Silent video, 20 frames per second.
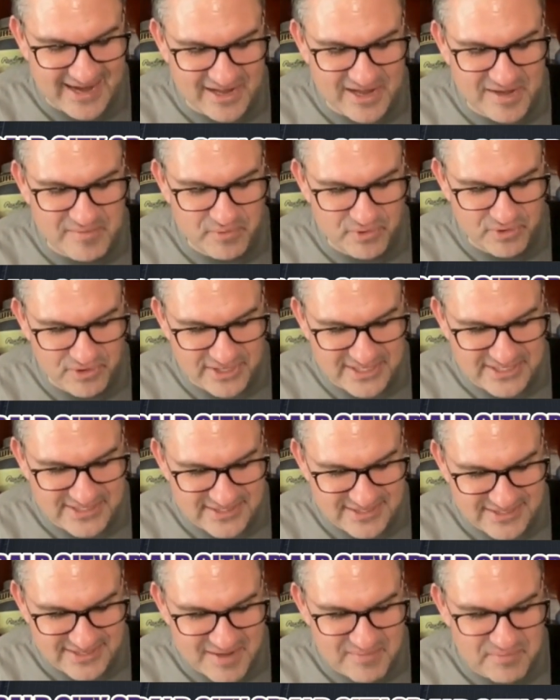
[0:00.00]
A couple of
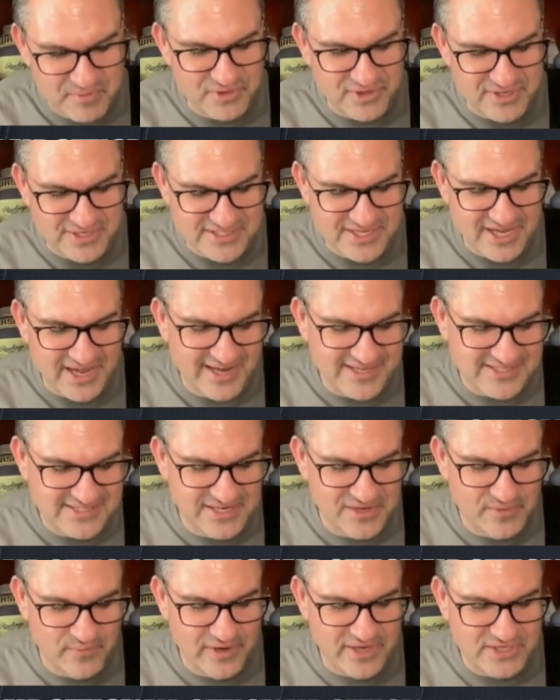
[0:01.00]
these guys
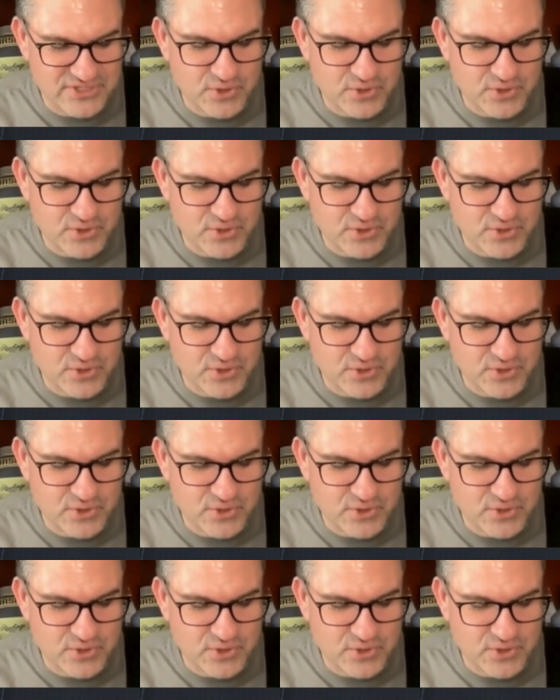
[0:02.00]
anyway.